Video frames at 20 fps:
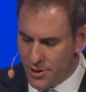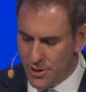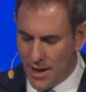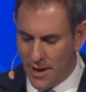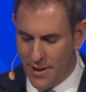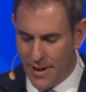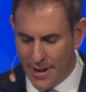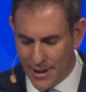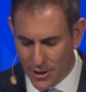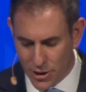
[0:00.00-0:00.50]

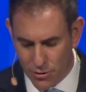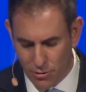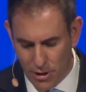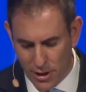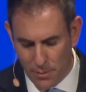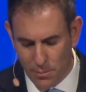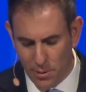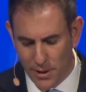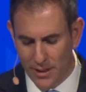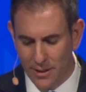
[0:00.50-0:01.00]
are
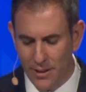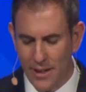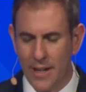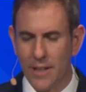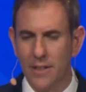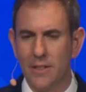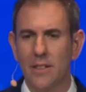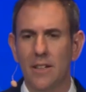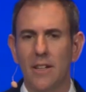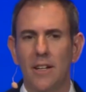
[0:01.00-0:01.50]
inextricably
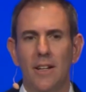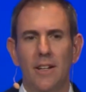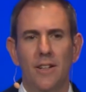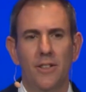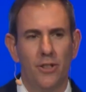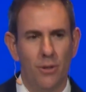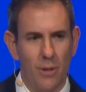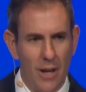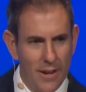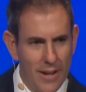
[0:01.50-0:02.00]
linked
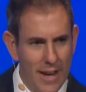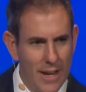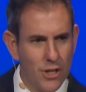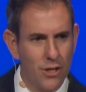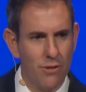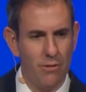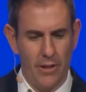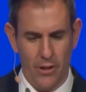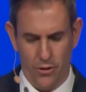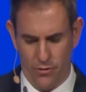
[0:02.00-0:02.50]
to our
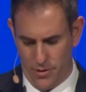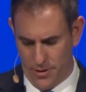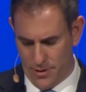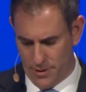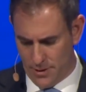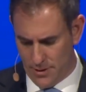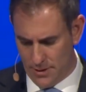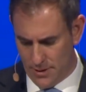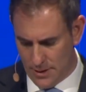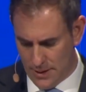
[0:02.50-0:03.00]
national
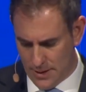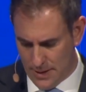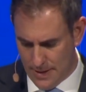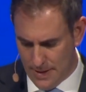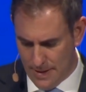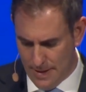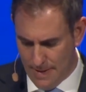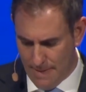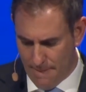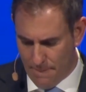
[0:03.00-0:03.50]
interest
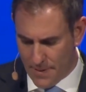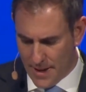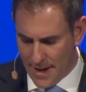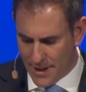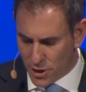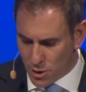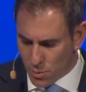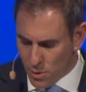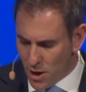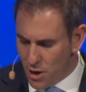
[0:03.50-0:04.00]

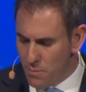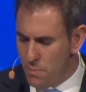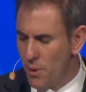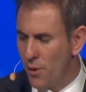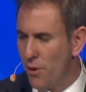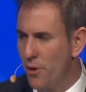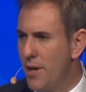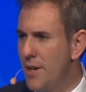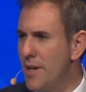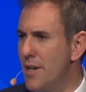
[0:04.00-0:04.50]
and to our
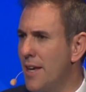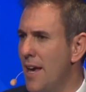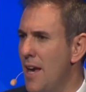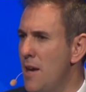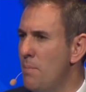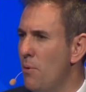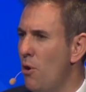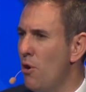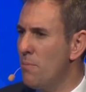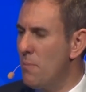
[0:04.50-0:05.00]
ability to
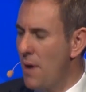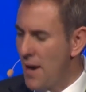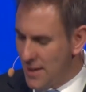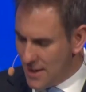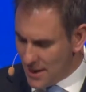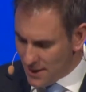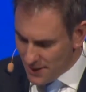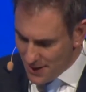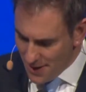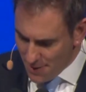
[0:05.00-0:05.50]
keep on
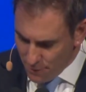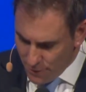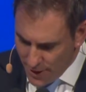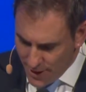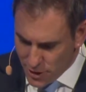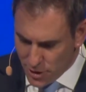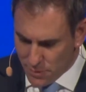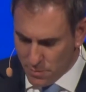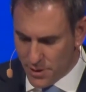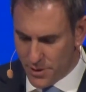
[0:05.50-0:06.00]
making the
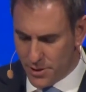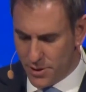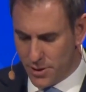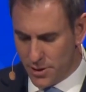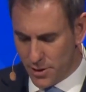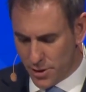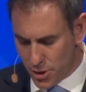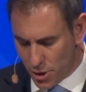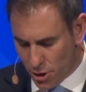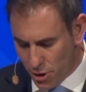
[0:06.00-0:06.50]
investments
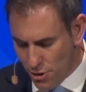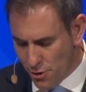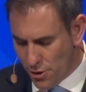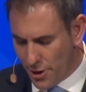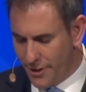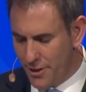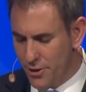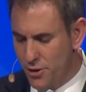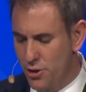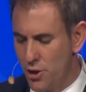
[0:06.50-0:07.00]
and
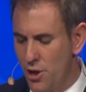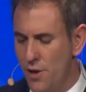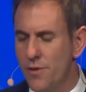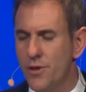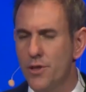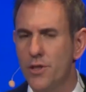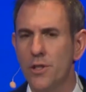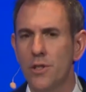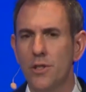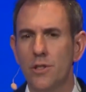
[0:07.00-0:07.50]
securing the
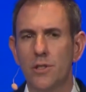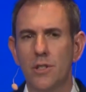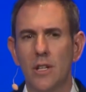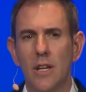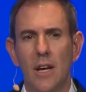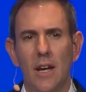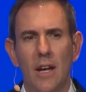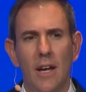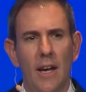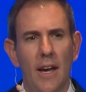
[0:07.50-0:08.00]
services
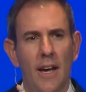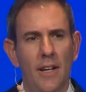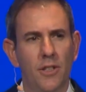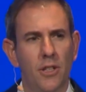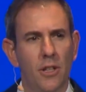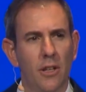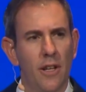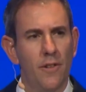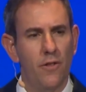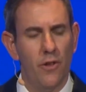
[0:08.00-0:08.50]
and
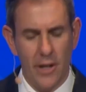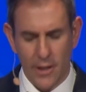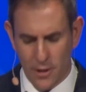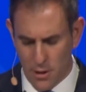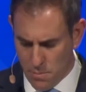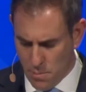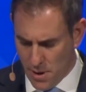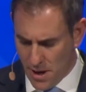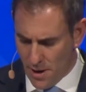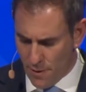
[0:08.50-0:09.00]
delivering
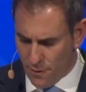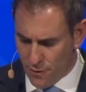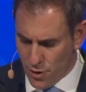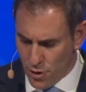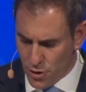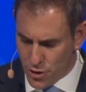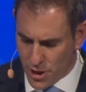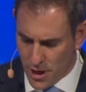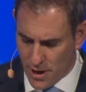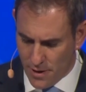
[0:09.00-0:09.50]
the better
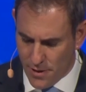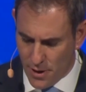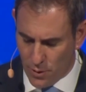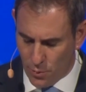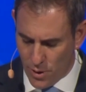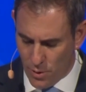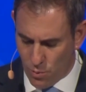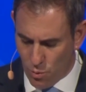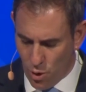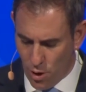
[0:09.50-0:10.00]
future that
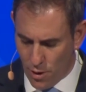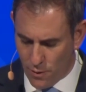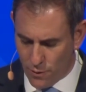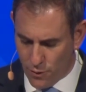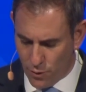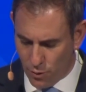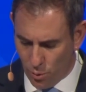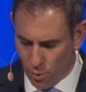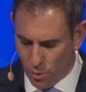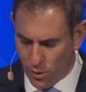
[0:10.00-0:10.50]
we want
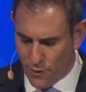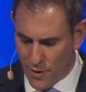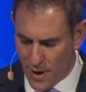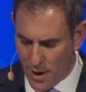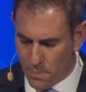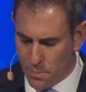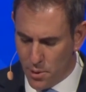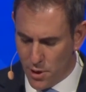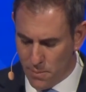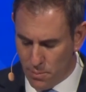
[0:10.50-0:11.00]
for all of
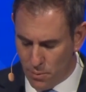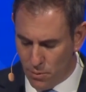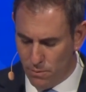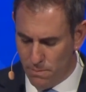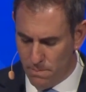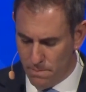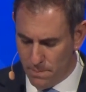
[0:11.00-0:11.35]
our people.